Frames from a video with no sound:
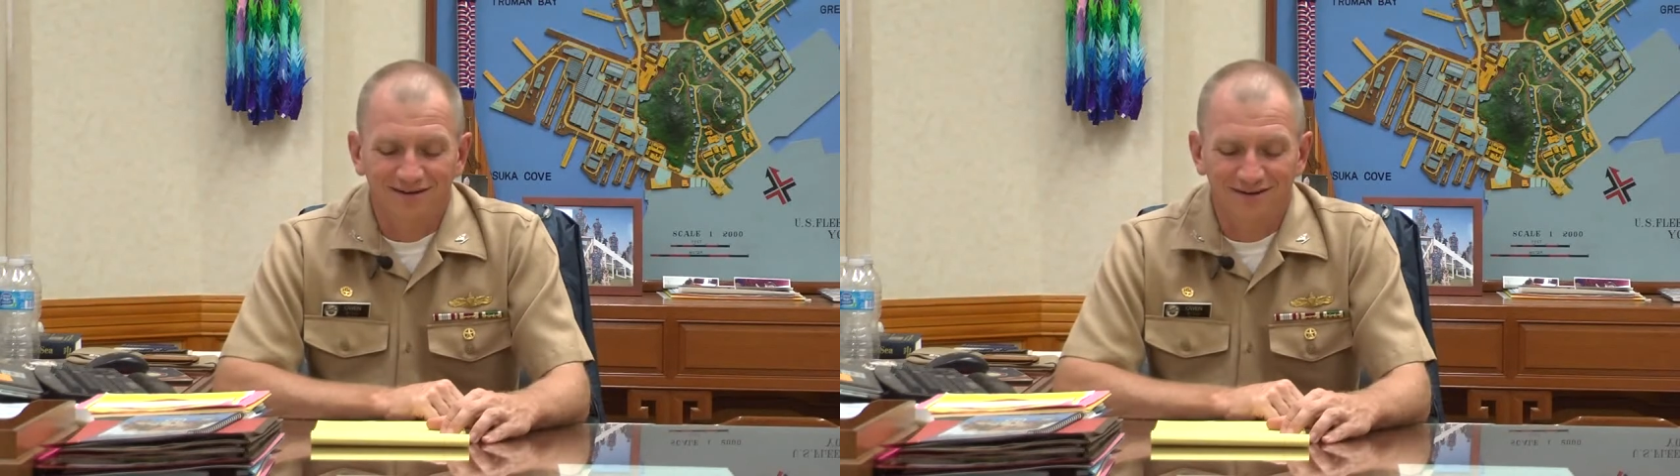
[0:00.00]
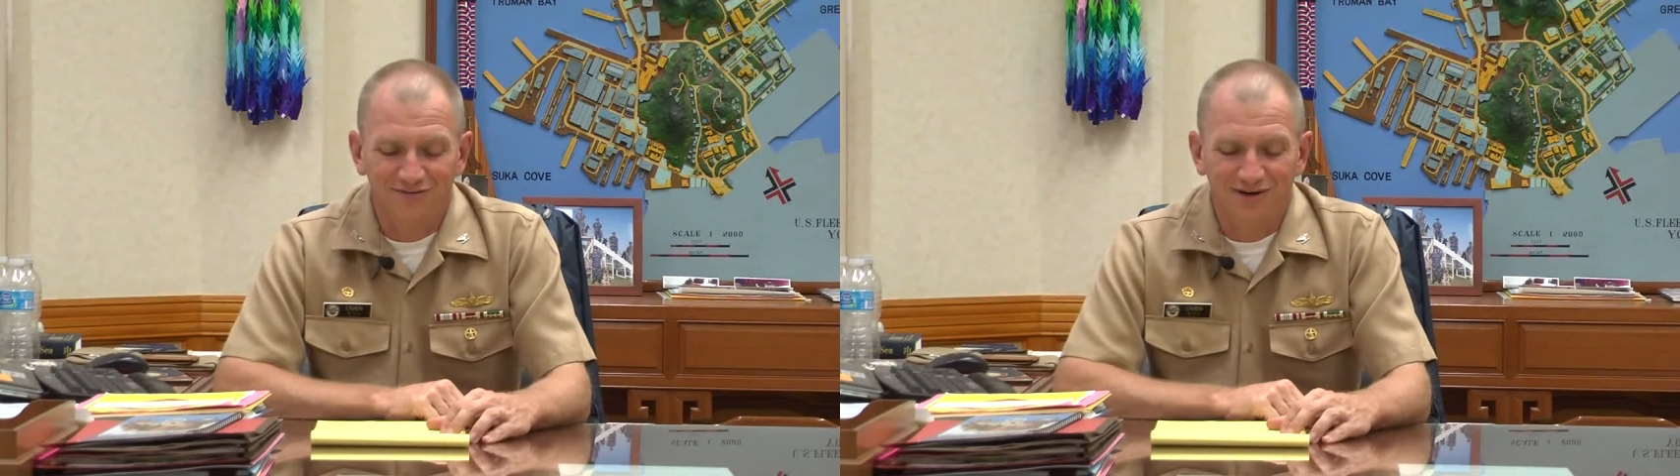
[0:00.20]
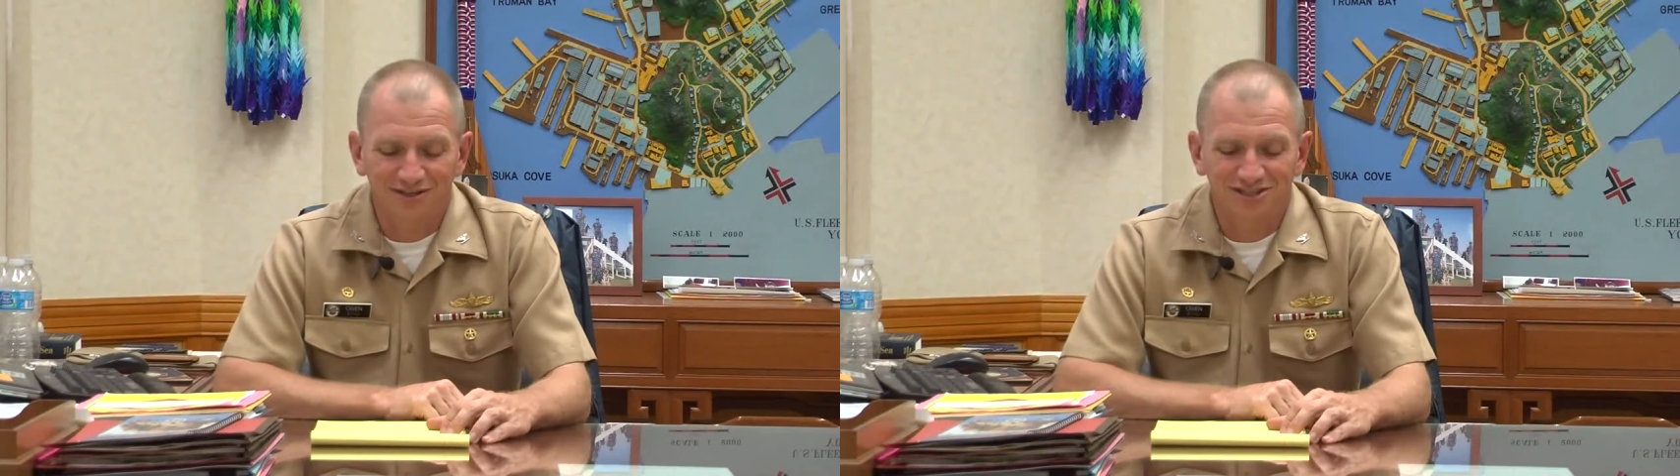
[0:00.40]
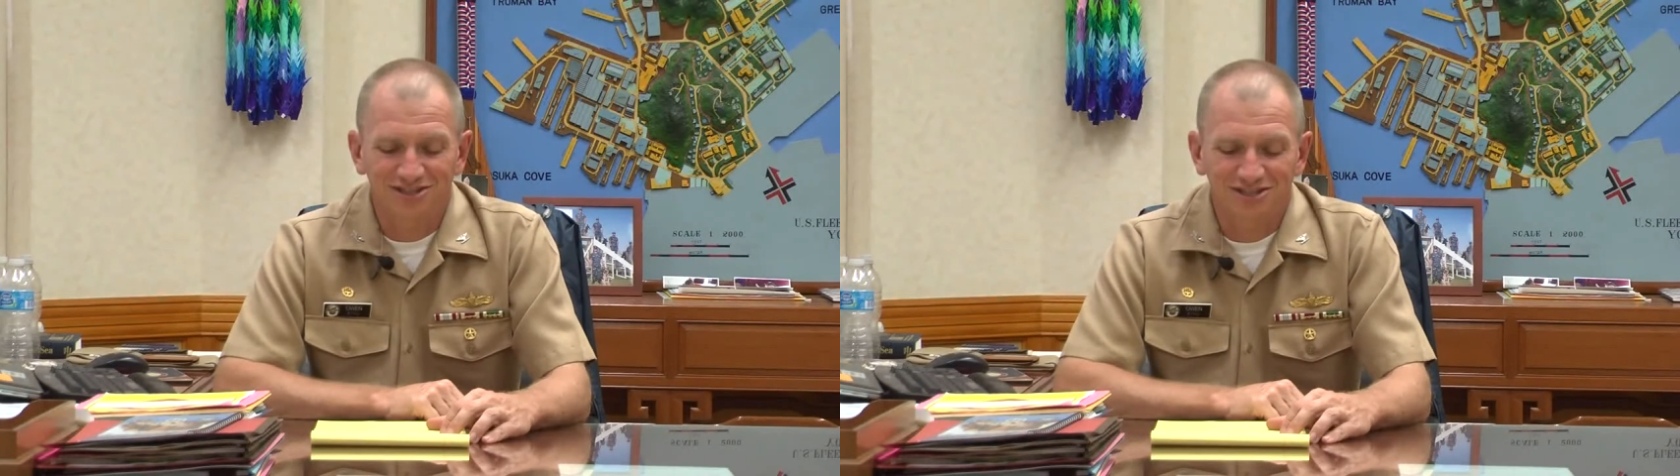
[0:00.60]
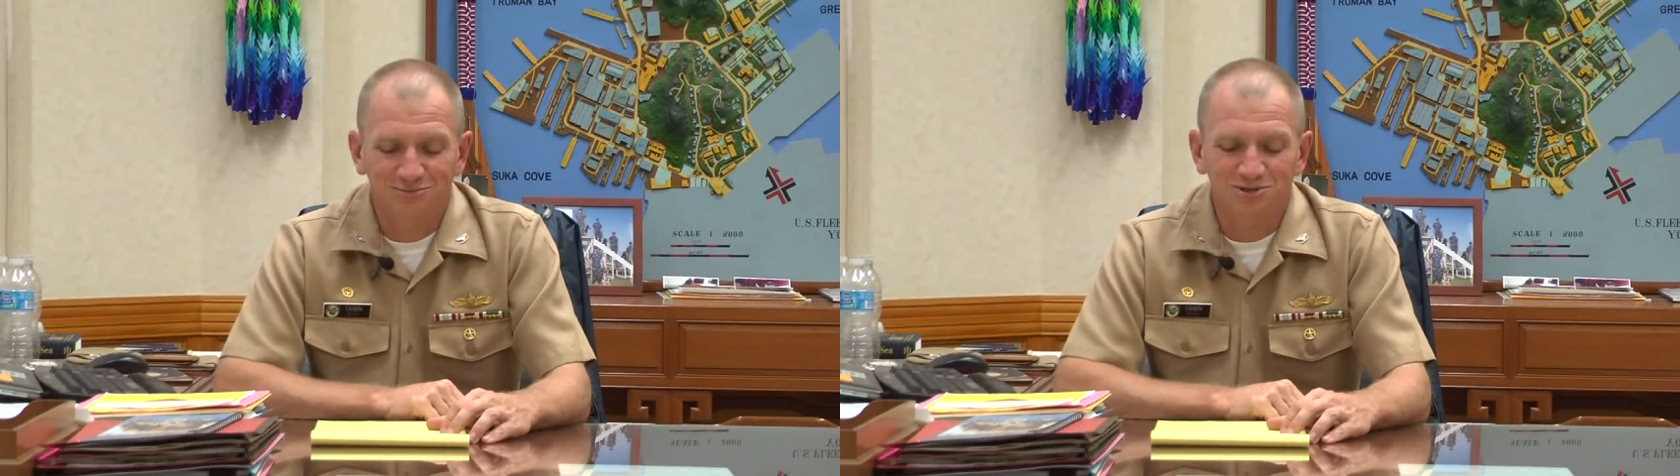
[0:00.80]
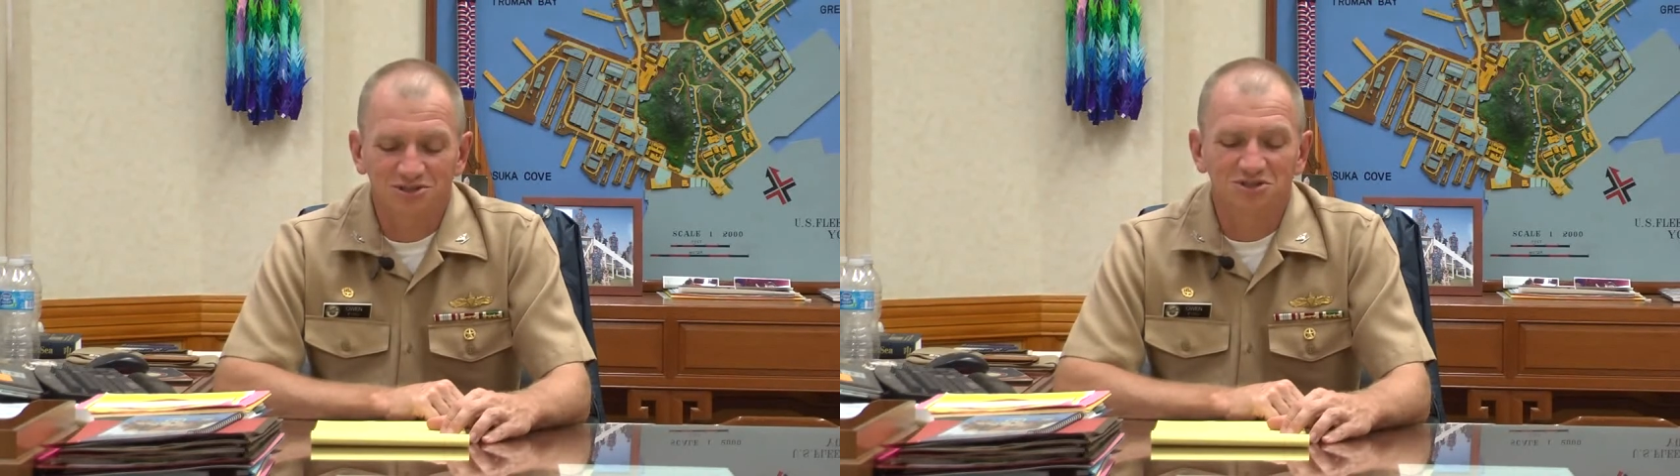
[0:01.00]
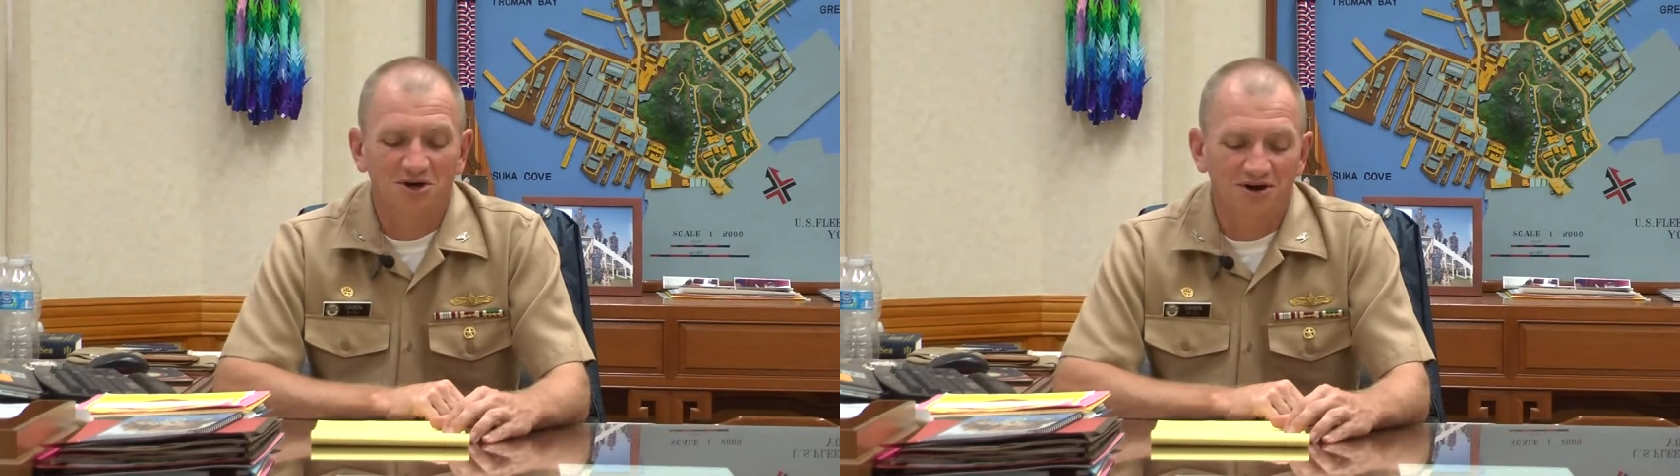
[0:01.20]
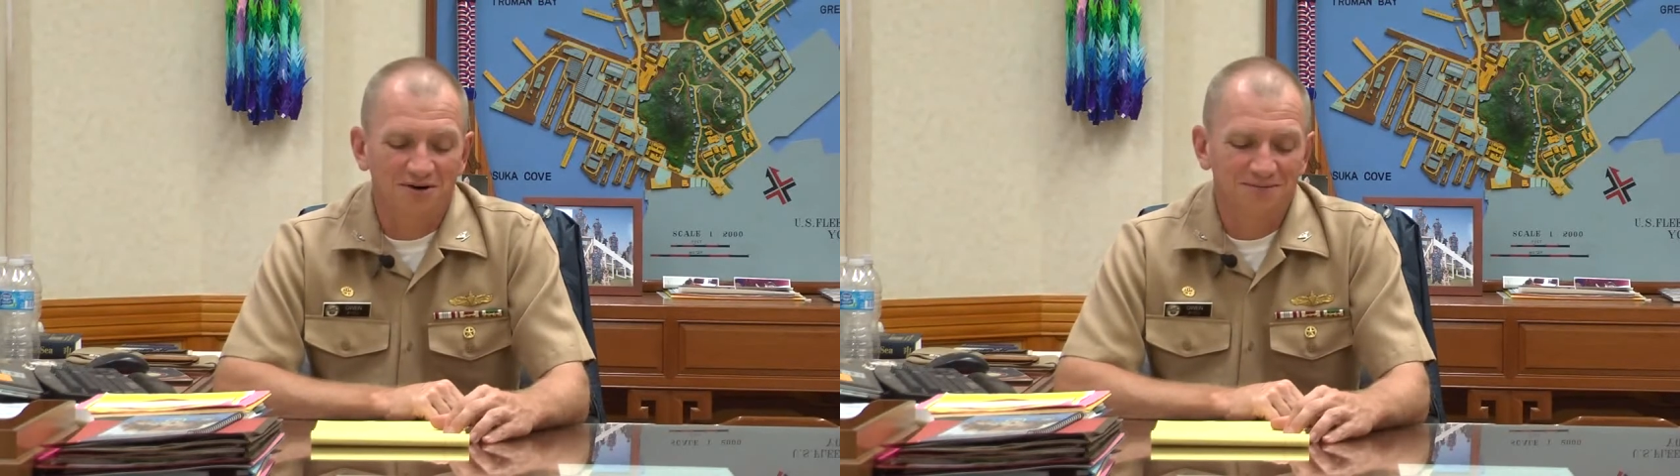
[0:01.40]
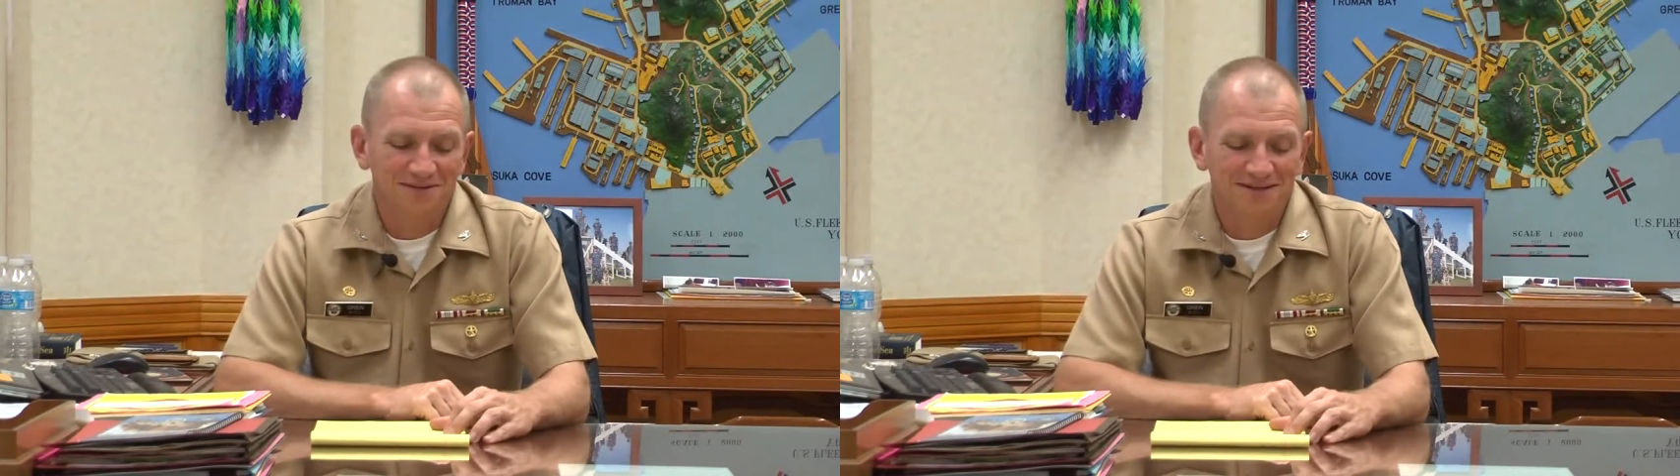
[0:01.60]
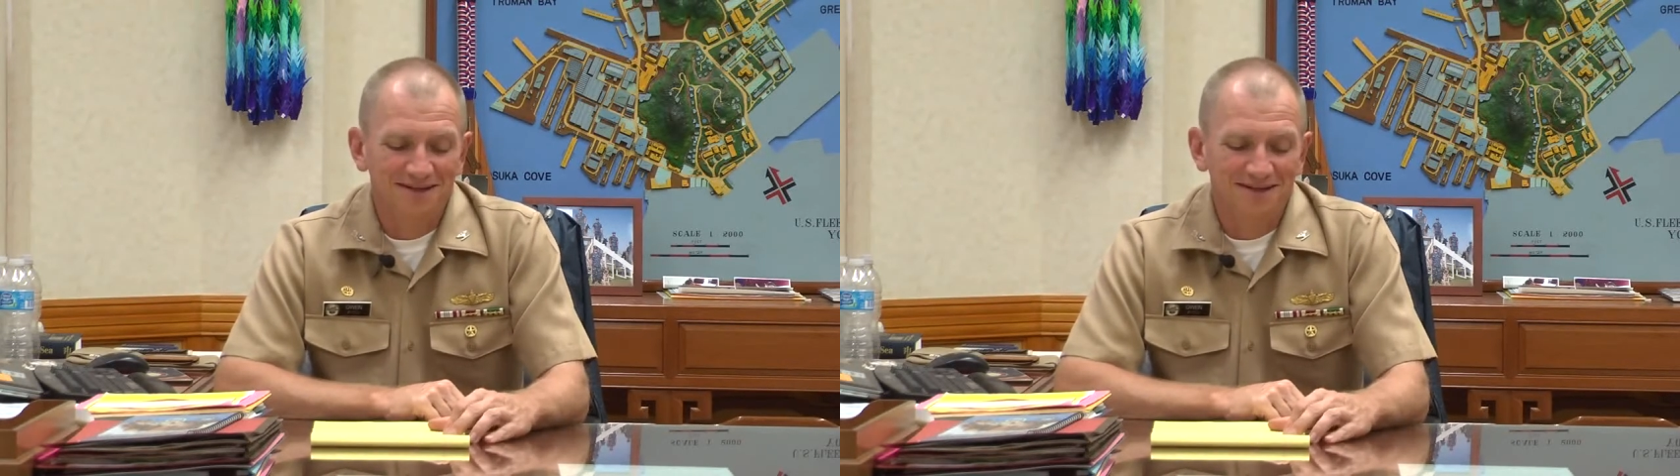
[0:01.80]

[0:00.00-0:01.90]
Uh, Francis Simpson's daughter.